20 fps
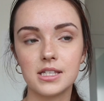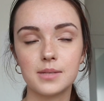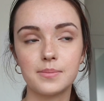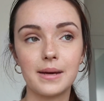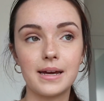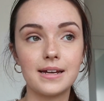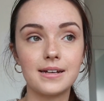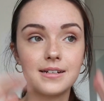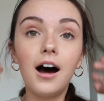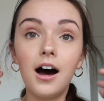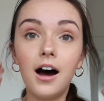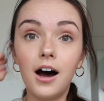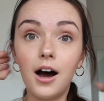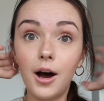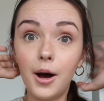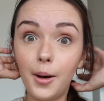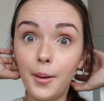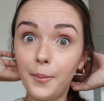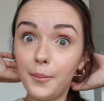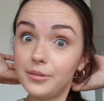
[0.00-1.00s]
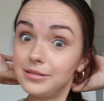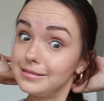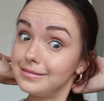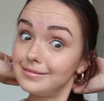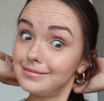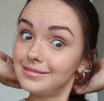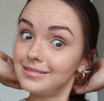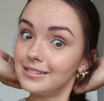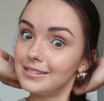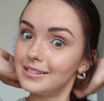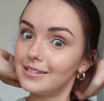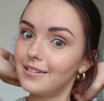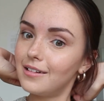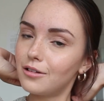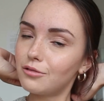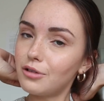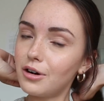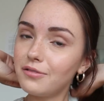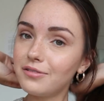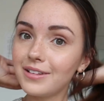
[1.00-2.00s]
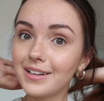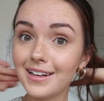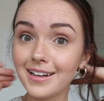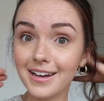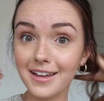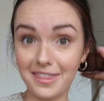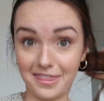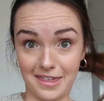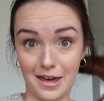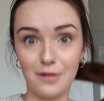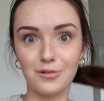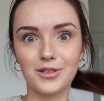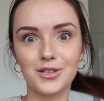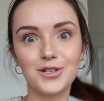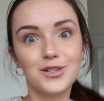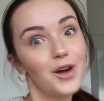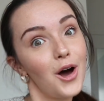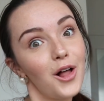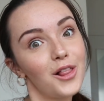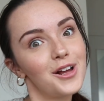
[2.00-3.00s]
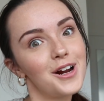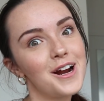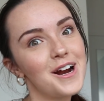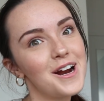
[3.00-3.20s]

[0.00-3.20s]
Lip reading: spent roughly $1,000